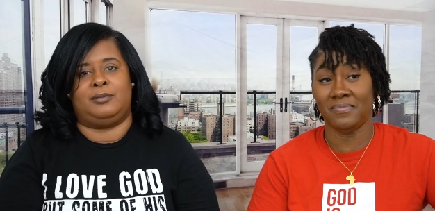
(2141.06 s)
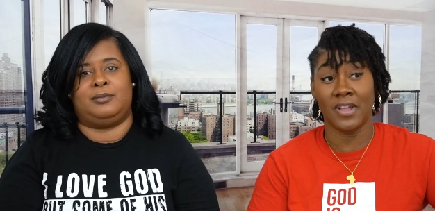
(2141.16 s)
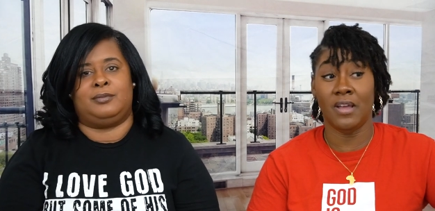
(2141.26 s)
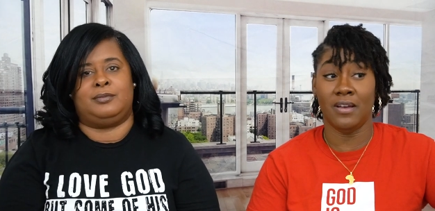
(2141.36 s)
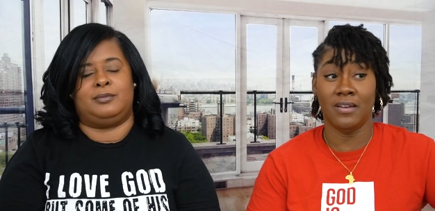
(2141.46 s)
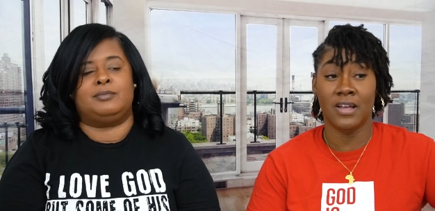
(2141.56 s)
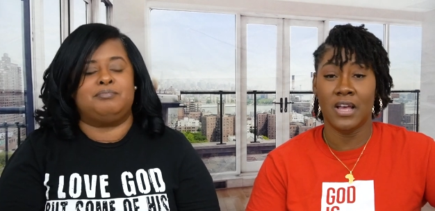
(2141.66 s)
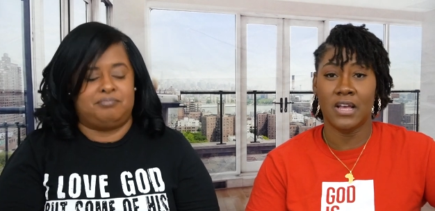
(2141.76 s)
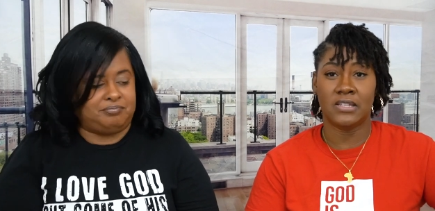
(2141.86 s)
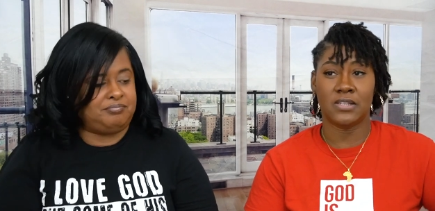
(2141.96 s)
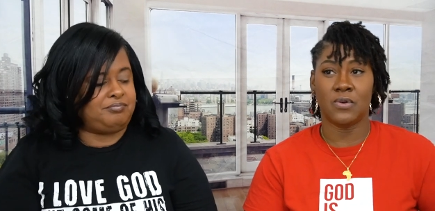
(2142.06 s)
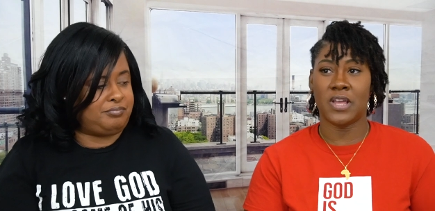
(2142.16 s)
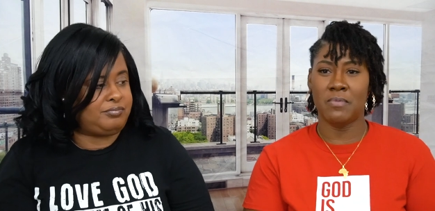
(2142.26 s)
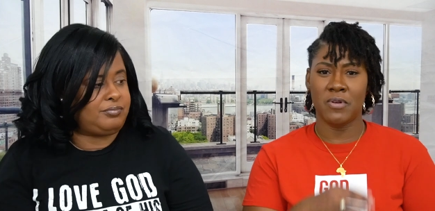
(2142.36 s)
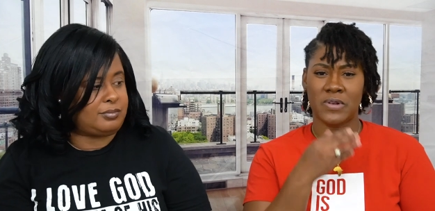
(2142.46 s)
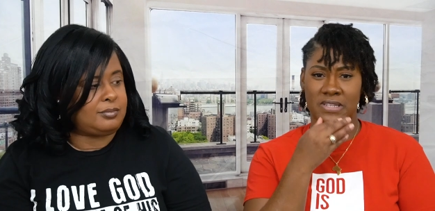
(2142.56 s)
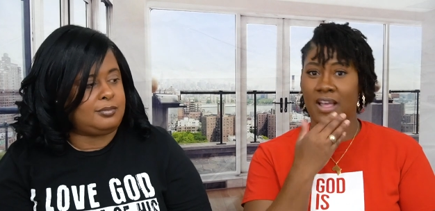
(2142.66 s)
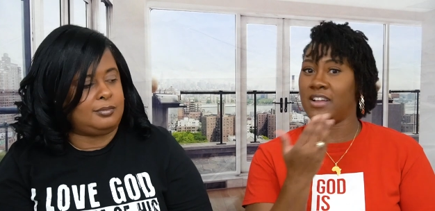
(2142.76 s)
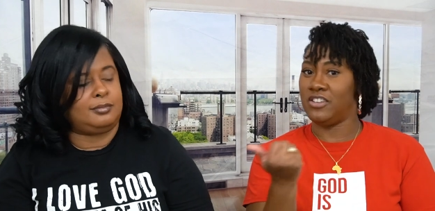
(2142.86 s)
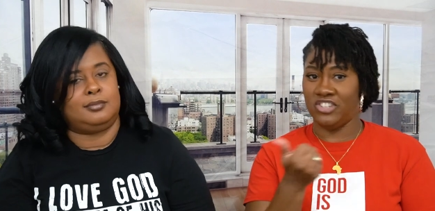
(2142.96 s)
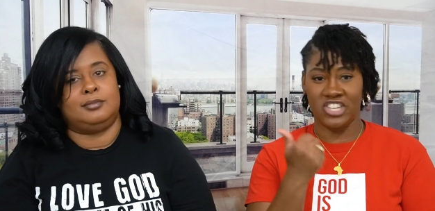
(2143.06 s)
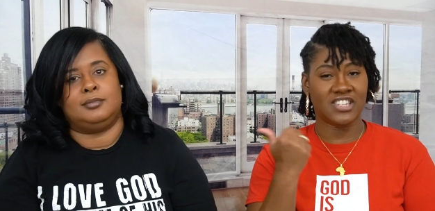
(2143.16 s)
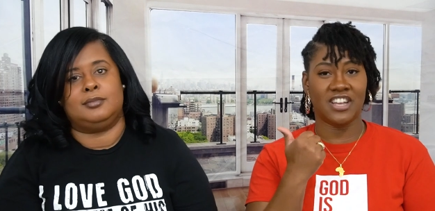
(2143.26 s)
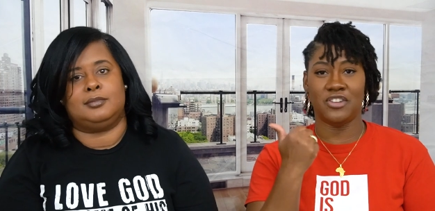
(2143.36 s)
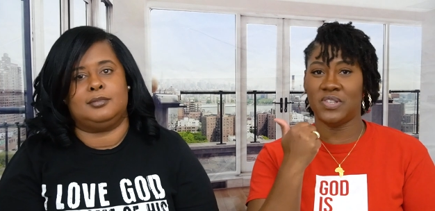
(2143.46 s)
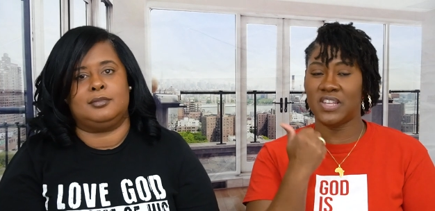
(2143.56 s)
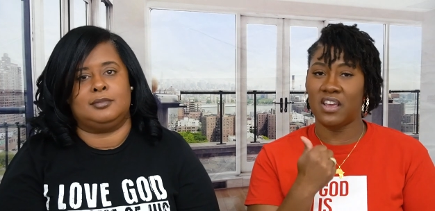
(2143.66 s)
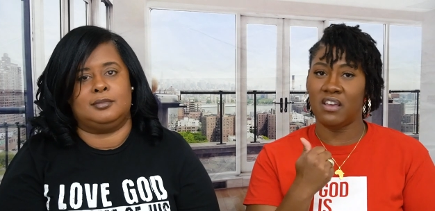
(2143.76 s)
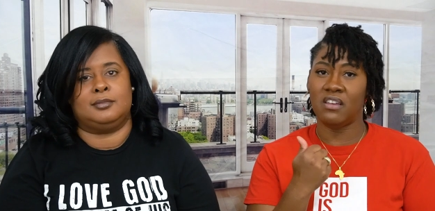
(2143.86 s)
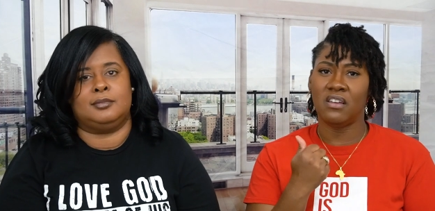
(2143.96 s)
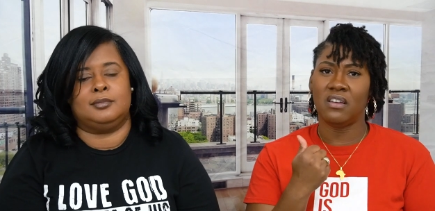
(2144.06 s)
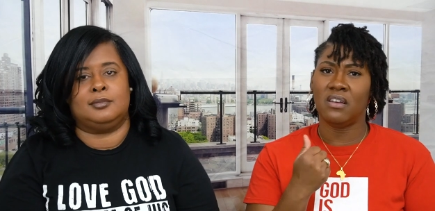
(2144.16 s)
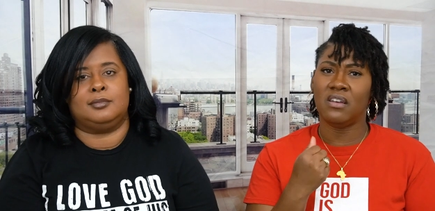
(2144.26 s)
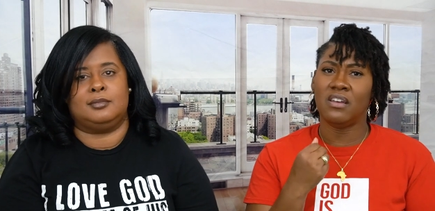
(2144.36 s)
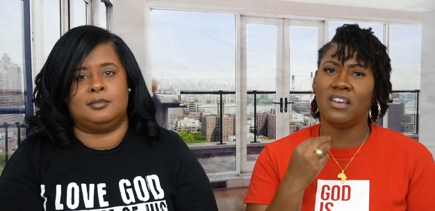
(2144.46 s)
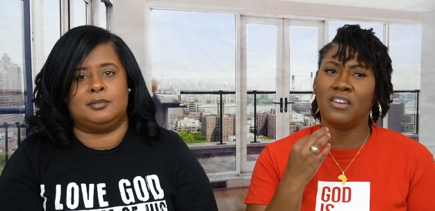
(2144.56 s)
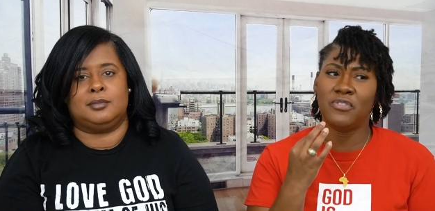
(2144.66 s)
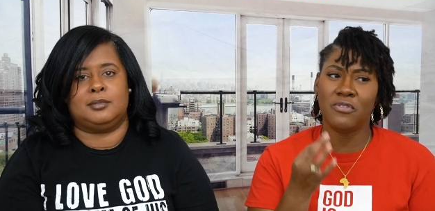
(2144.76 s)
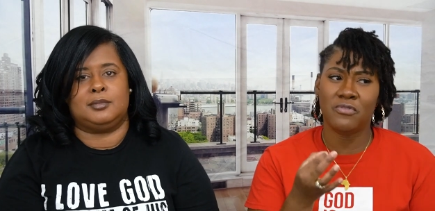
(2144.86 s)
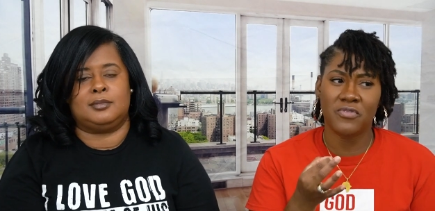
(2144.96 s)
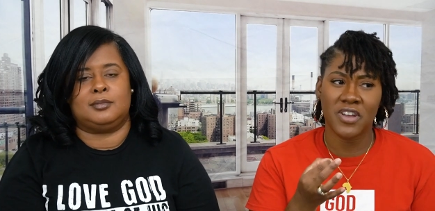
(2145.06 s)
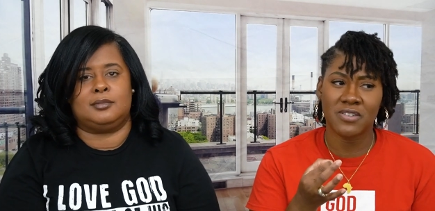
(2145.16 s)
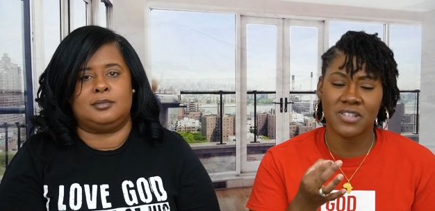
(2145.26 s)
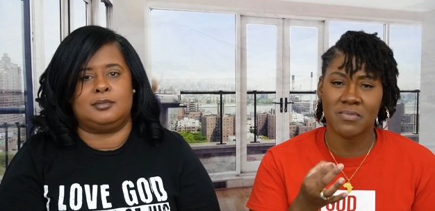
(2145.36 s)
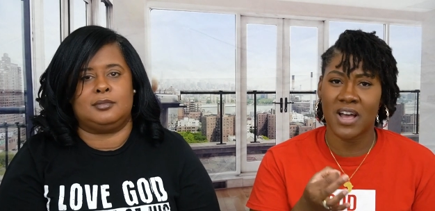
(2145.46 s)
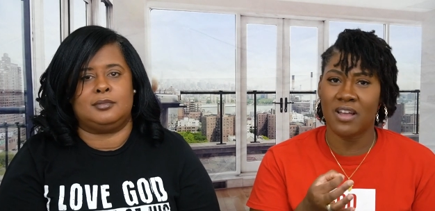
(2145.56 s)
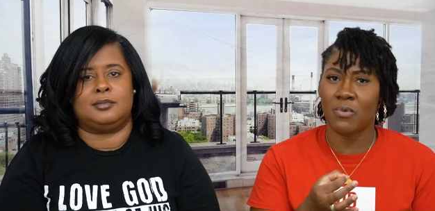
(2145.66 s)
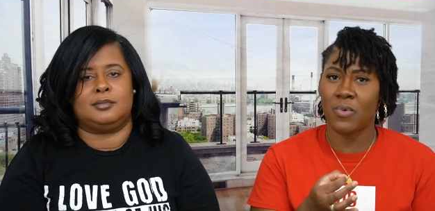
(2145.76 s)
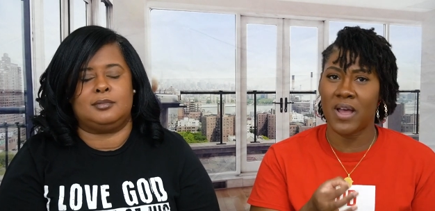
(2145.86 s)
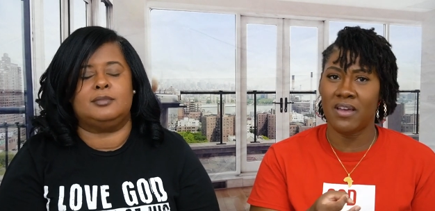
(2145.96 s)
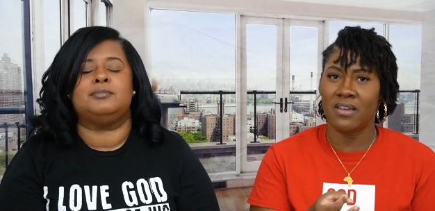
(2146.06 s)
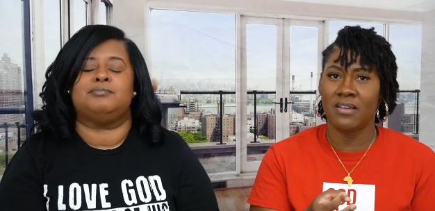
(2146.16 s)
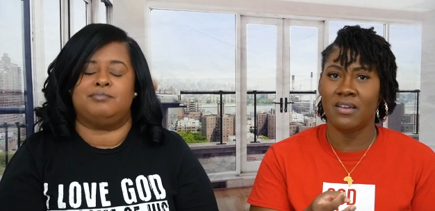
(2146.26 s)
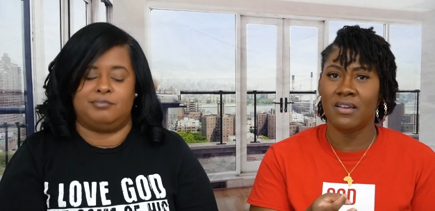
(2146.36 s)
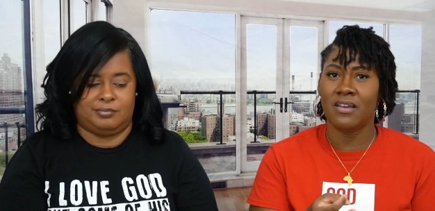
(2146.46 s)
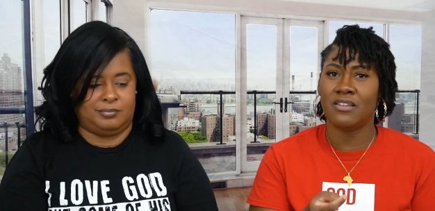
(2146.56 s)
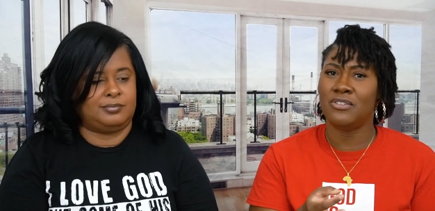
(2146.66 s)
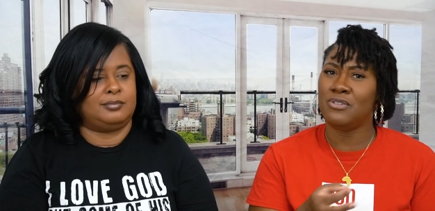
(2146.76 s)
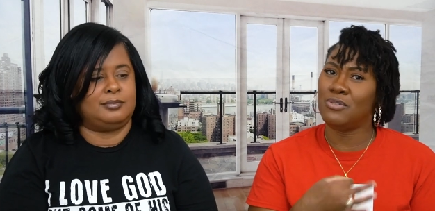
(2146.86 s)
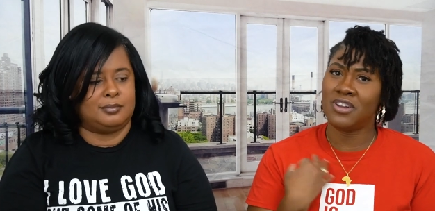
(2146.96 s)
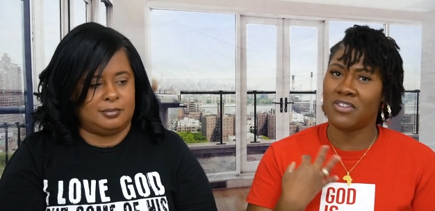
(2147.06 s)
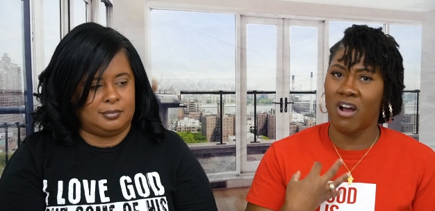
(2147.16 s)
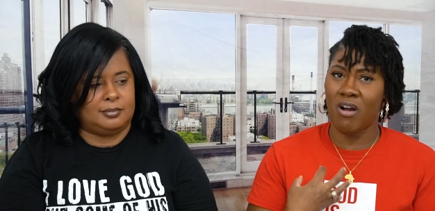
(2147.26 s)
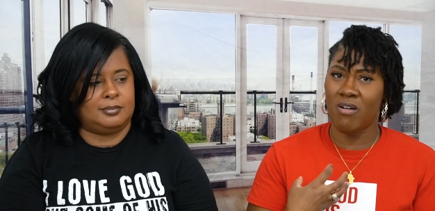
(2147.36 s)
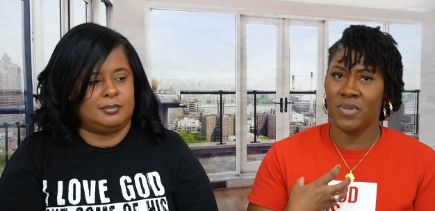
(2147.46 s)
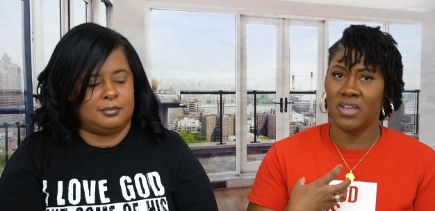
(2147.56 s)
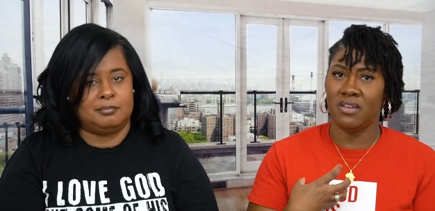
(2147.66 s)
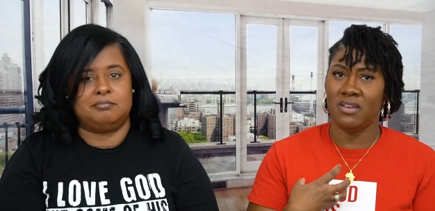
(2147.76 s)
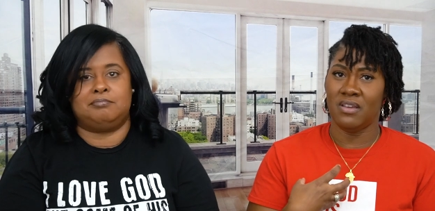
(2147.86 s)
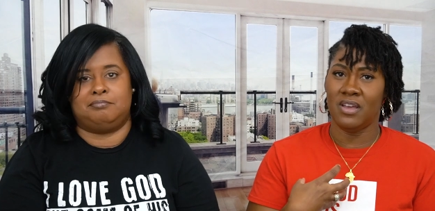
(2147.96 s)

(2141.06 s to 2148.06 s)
Speaker 1: Yeah. And so Kimmy was like, just like you said, if you feel some kind of way, you could have called me.